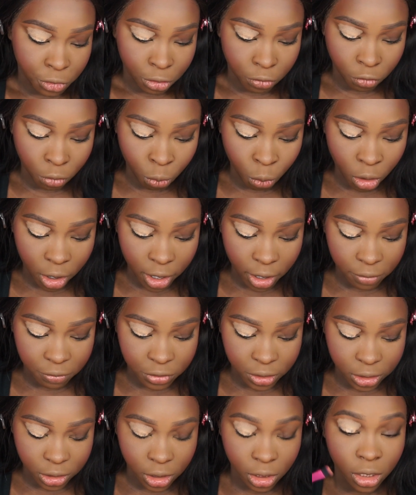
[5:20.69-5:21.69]
From what I've
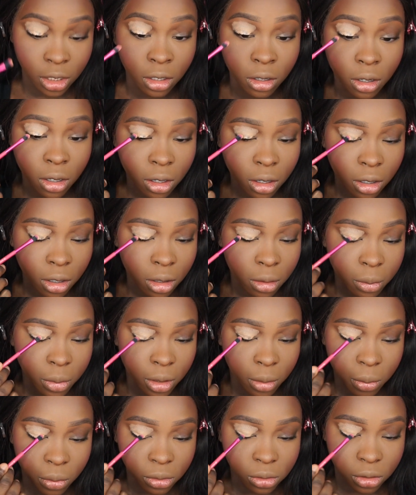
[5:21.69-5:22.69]
seen
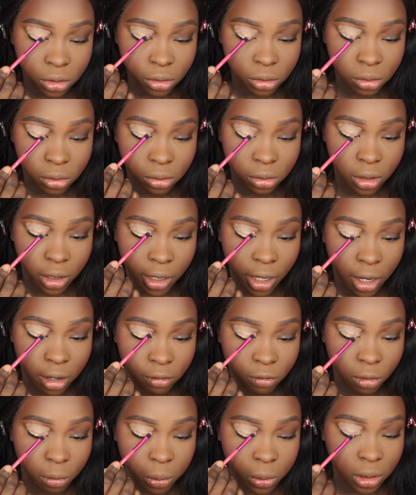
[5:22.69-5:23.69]
people do, they kind
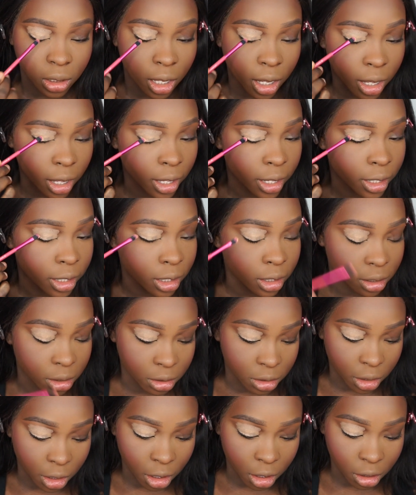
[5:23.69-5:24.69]
of apply,
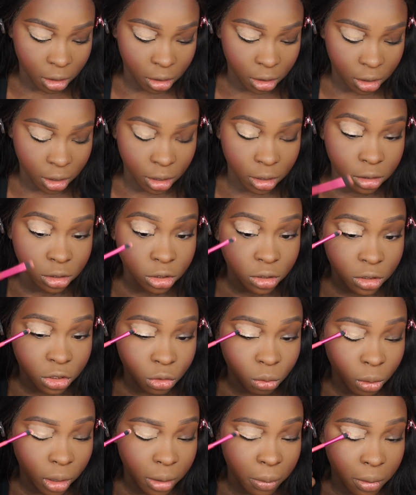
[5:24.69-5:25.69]
they
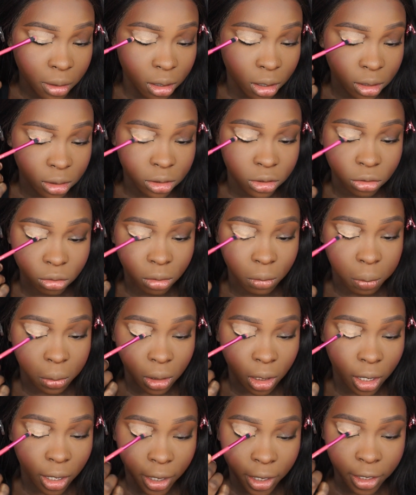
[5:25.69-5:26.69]
swipe it on to
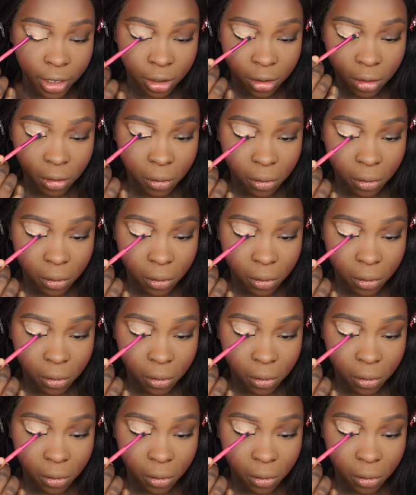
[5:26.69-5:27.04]
apply.